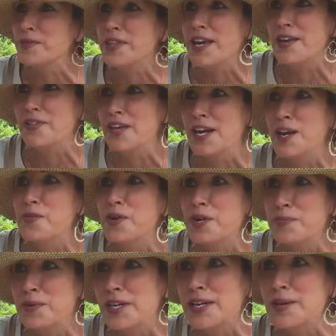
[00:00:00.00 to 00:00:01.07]
of that that I want
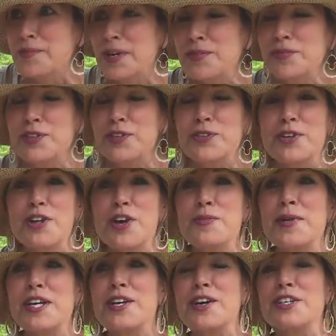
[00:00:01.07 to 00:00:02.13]
to play at my funeral. Mm -hmm. Oh
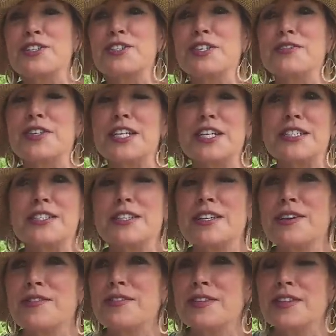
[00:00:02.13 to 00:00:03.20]
my gosh, mm-hmm. Stevie Nicks.
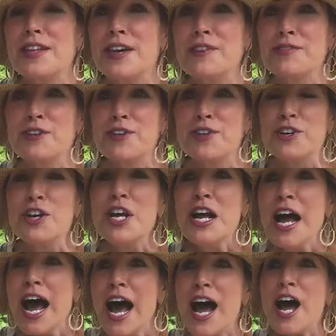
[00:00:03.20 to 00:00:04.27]
Love love her.
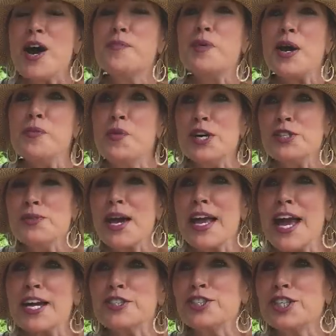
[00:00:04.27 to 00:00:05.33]
Um, and what do I
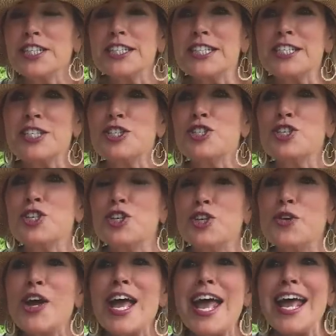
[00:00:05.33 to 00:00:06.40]
actually listen to?
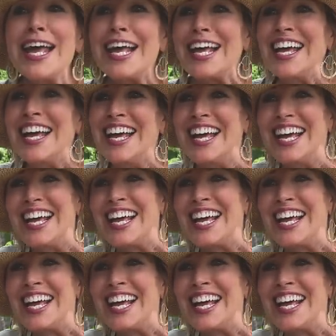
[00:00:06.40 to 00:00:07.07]
Mm-hmm.